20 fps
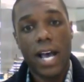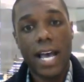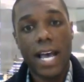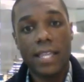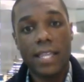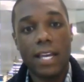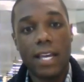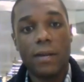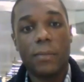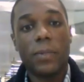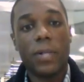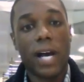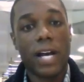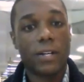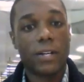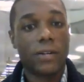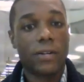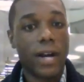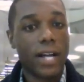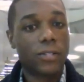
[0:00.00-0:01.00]
and then
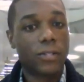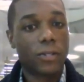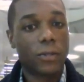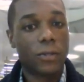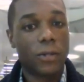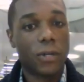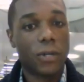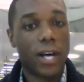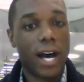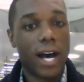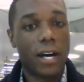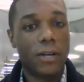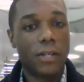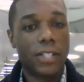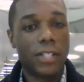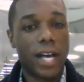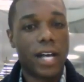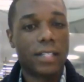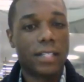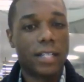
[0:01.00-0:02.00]
apply to grad school? How
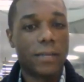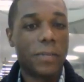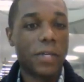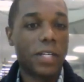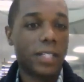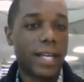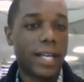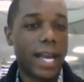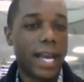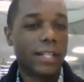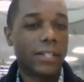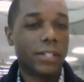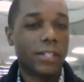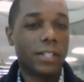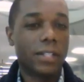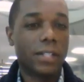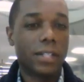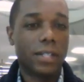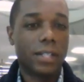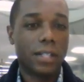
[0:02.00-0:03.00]
is that typically
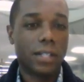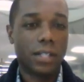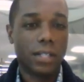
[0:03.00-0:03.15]
handled?